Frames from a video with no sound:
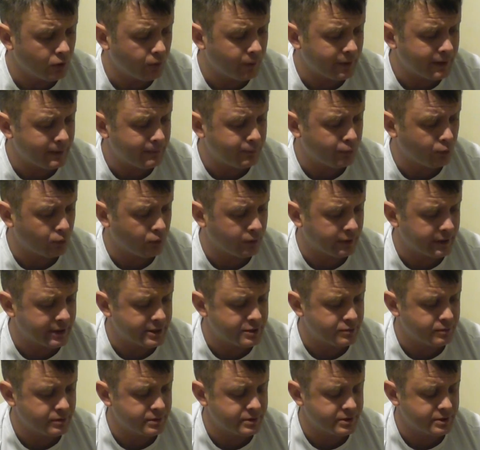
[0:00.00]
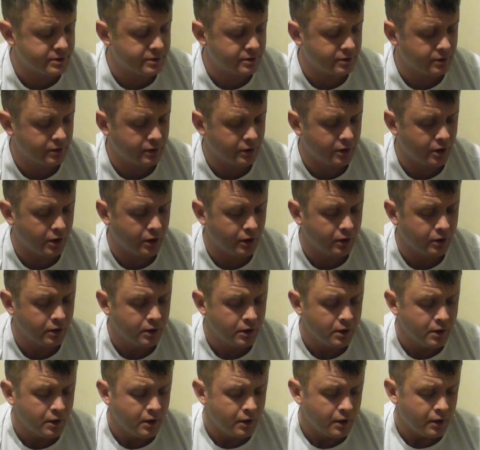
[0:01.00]
I bought this was, you know,
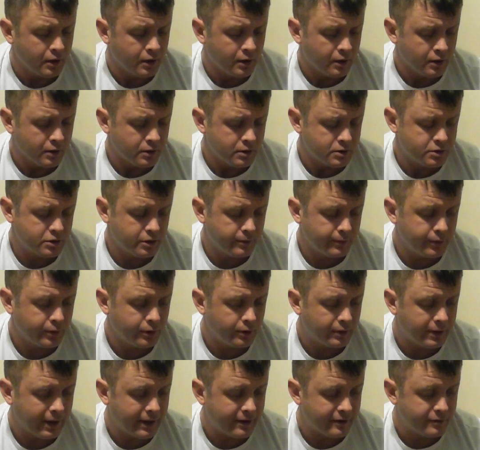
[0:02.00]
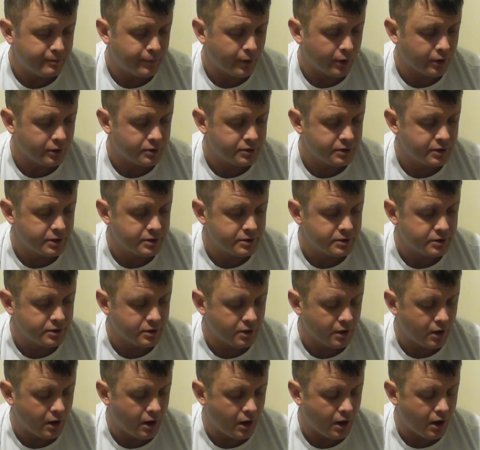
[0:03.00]
some hook length
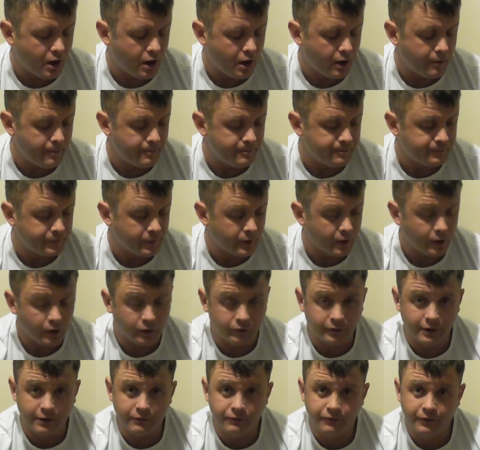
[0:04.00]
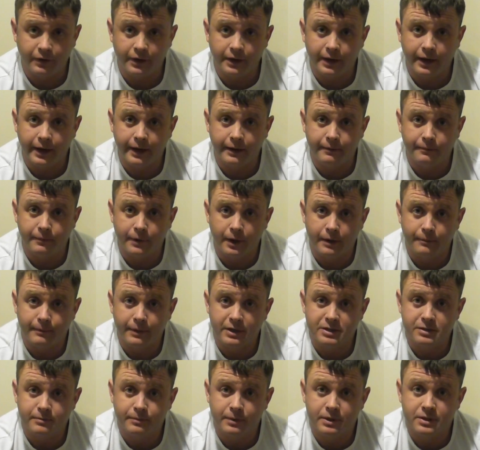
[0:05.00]
boxes are different in
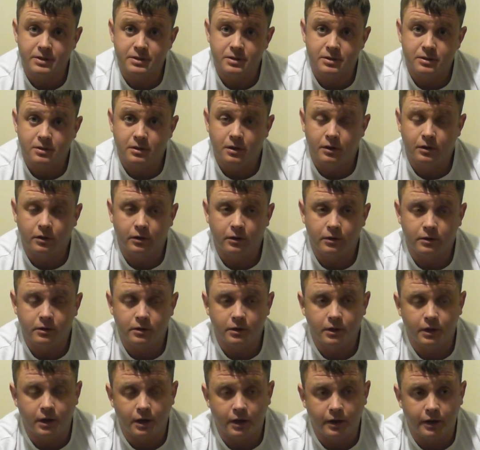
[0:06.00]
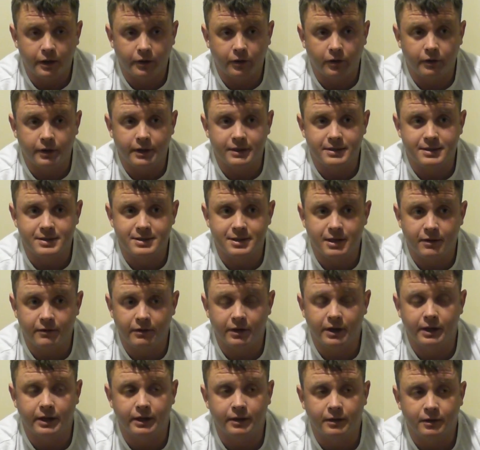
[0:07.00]
measurements. They don't
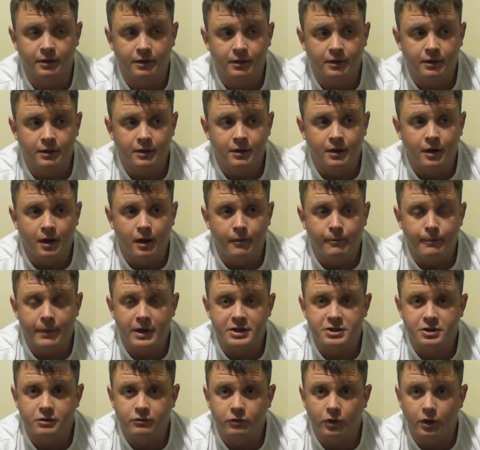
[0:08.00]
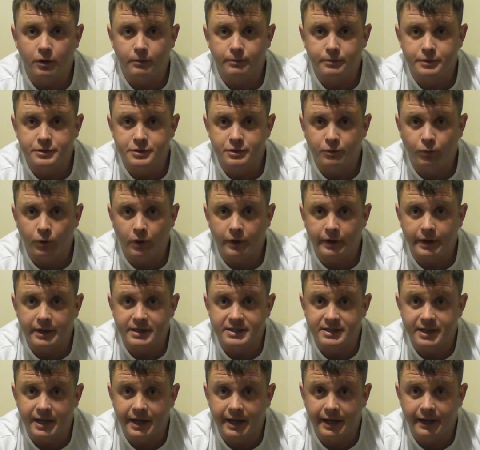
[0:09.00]
necessarily measure up to what they're
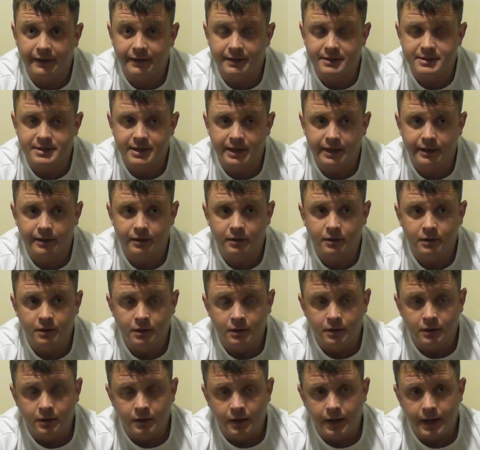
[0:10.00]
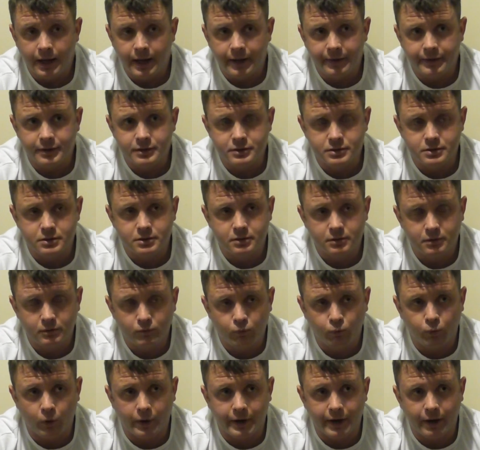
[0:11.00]
saying in the tin. There's
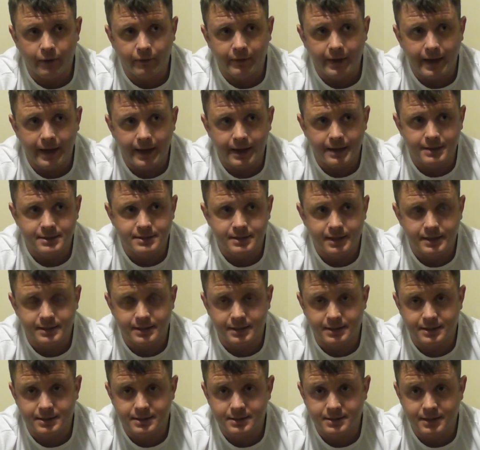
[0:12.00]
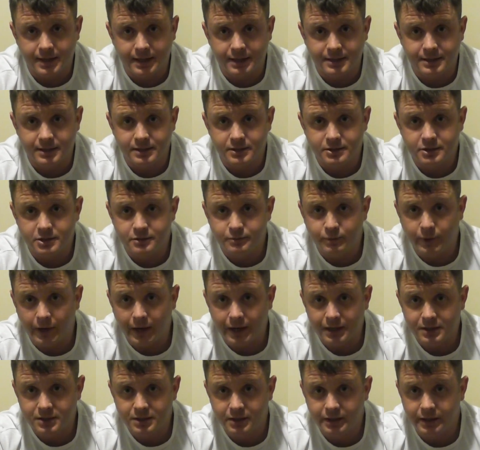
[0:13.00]
one out there, it says it's 6 inches, but
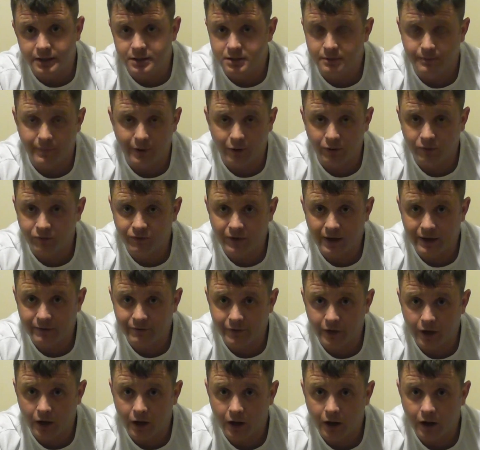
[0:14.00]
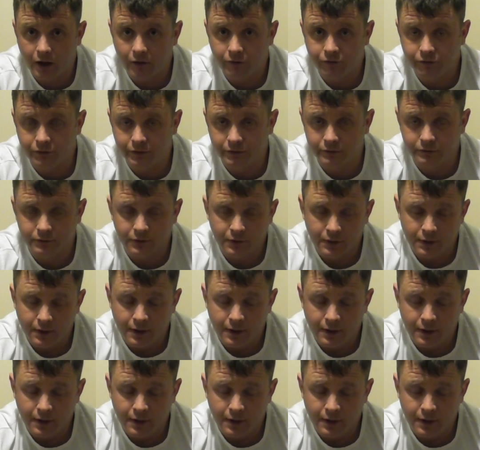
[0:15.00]
actually it's about 5.5,